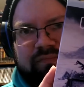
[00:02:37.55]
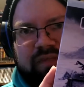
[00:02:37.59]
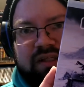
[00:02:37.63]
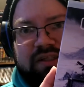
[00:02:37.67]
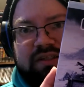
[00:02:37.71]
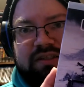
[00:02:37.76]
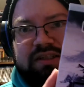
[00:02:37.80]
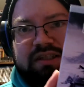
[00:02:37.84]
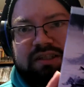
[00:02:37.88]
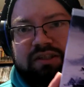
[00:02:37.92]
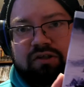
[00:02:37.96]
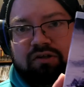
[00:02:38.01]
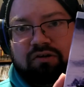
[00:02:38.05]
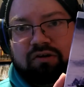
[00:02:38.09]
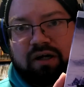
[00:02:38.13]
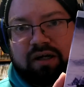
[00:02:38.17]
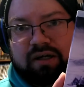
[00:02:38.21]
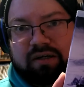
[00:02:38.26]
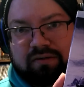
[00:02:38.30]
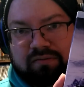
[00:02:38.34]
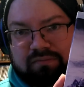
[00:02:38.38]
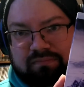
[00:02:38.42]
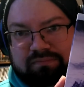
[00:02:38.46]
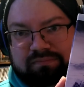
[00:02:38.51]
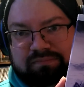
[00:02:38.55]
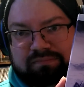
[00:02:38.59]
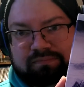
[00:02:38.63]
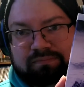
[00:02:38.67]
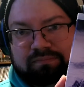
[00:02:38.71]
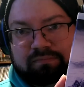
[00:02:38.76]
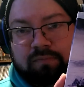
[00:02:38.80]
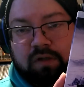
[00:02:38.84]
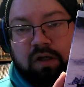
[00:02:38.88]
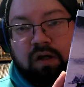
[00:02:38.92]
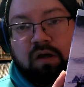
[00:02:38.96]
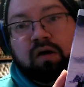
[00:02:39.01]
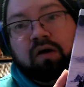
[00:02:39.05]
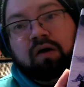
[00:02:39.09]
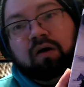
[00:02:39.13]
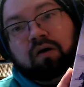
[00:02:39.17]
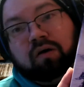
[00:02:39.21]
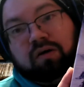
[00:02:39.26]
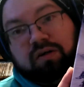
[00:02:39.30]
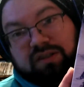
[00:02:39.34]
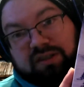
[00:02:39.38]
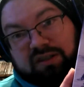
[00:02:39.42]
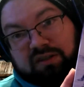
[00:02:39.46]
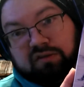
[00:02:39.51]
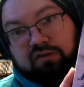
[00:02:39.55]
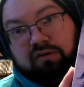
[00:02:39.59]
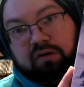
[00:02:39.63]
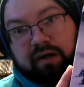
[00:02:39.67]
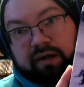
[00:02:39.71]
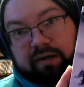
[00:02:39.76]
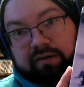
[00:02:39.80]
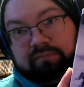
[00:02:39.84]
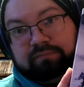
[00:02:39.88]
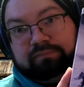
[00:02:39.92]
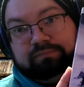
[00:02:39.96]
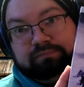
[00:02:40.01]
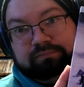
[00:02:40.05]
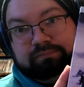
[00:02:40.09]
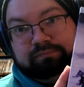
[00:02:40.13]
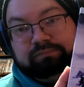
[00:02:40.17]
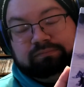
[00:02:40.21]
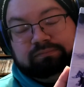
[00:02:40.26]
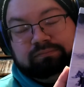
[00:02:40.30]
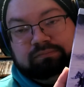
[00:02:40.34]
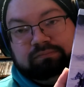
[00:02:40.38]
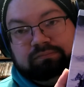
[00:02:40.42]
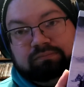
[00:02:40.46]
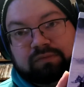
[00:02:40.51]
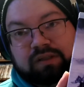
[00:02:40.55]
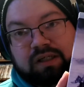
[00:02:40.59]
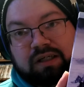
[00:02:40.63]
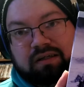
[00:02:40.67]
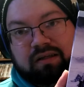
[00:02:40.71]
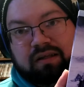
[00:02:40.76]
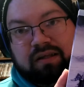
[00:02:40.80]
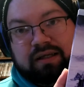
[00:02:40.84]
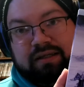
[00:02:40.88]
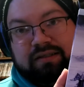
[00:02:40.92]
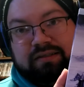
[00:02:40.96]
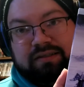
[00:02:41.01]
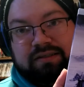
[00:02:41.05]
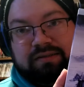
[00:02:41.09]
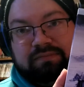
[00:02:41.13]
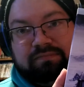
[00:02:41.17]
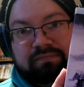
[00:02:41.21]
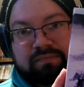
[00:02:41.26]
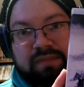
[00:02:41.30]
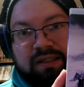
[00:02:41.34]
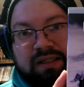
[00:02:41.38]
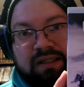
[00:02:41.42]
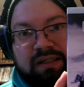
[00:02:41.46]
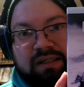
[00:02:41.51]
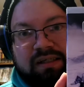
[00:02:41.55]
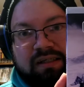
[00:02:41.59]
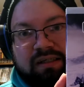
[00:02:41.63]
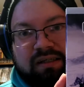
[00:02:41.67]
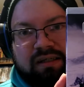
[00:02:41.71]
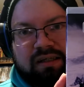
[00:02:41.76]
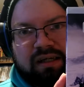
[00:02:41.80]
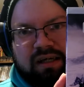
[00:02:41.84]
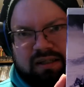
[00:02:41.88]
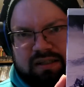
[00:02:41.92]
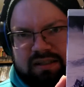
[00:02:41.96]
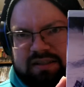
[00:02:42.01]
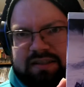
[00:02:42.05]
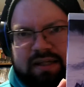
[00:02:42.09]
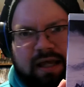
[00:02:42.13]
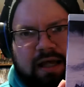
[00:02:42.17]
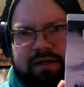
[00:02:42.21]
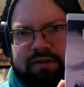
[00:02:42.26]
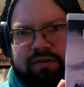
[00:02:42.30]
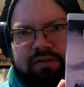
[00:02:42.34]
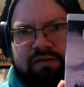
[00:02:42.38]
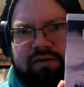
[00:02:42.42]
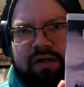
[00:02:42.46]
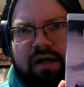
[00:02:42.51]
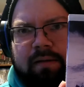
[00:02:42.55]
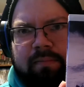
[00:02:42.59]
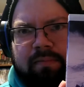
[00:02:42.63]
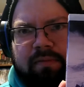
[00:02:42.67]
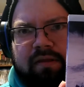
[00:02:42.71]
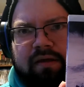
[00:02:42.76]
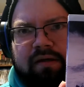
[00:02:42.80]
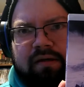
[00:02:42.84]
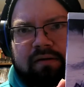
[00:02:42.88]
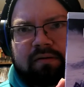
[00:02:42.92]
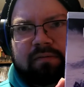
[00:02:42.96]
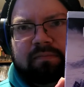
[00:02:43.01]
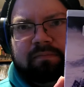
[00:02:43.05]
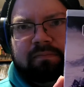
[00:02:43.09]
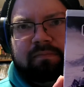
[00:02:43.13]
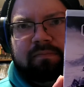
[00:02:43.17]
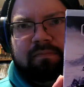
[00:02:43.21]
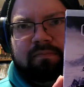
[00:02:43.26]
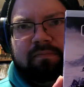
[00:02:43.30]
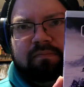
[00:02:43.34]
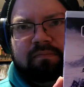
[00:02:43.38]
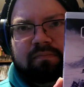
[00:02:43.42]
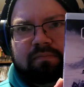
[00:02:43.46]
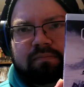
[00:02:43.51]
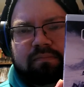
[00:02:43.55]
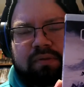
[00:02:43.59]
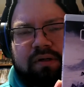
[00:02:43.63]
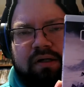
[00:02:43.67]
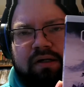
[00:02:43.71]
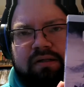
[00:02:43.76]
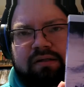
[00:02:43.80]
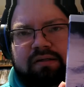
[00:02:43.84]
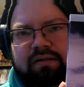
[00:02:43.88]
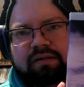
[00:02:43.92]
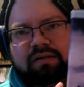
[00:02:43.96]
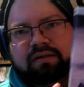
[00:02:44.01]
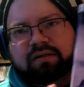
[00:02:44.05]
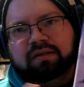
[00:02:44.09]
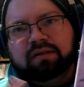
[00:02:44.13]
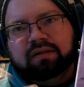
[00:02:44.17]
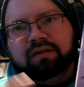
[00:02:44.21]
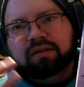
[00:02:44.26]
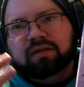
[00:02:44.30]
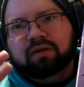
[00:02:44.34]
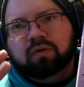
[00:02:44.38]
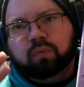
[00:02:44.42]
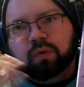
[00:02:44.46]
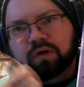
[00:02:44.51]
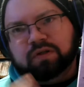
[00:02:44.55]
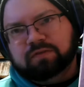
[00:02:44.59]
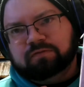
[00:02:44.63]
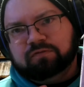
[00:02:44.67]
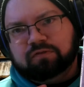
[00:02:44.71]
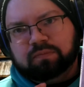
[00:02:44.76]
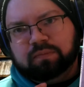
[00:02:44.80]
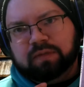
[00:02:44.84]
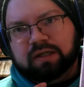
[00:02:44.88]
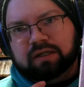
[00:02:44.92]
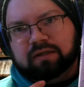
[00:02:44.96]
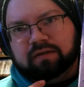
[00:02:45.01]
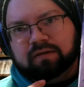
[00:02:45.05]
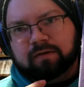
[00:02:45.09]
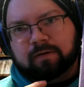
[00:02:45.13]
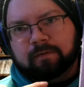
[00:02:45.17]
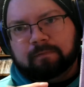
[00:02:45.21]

Centigrade. Or Centigrade. Nonetheless, a disaster type thing. But wasn't for me.